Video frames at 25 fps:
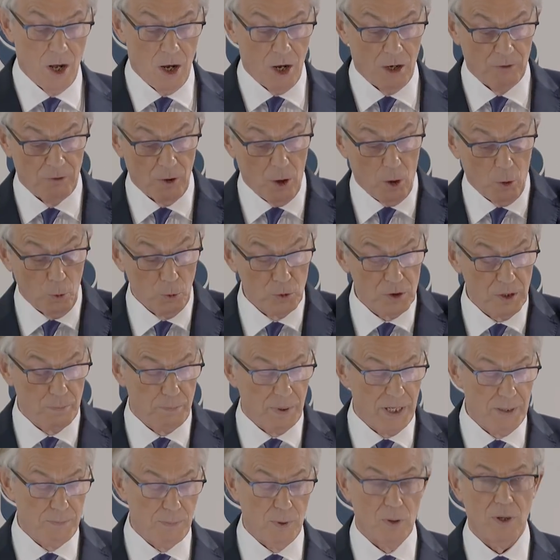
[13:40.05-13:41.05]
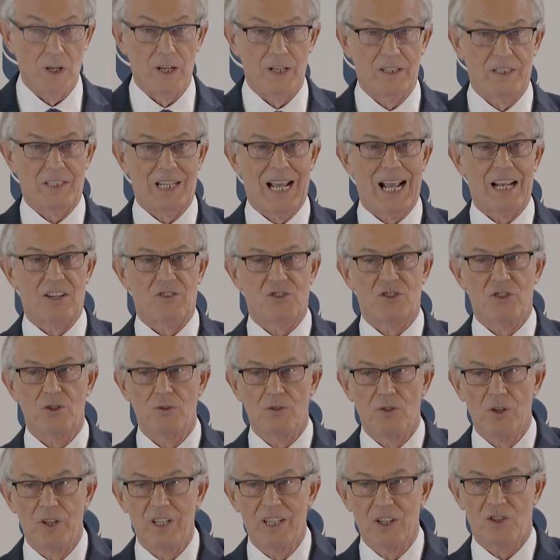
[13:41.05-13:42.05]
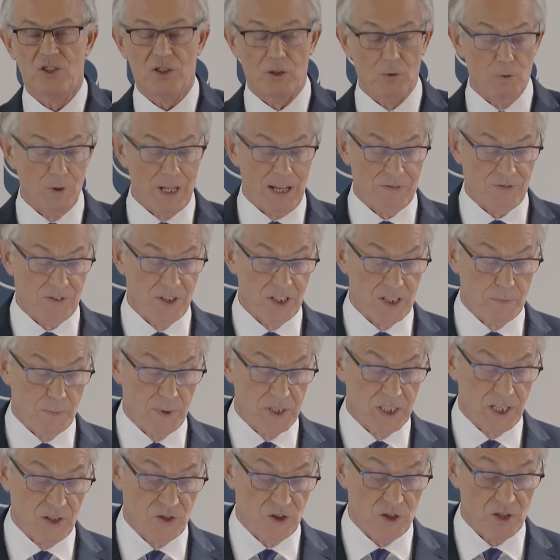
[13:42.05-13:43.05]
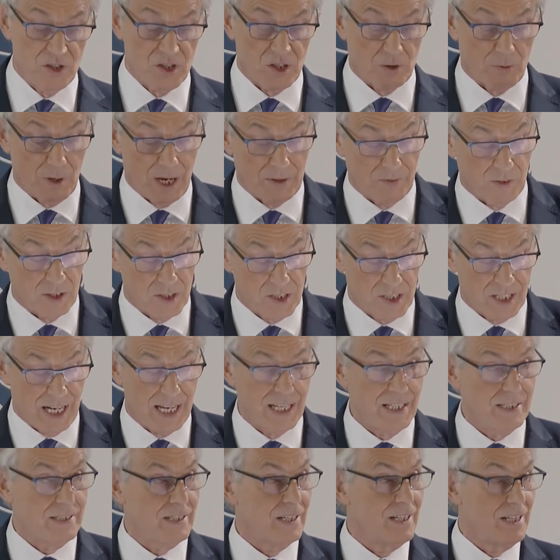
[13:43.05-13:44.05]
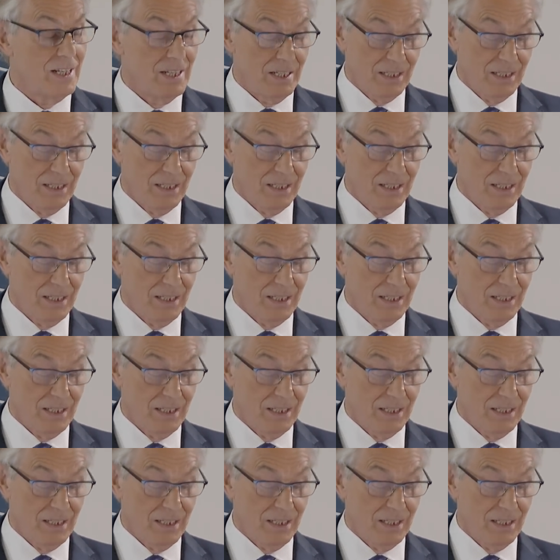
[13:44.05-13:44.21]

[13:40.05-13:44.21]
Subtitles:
of older people attached to traditional leftist positions around the state,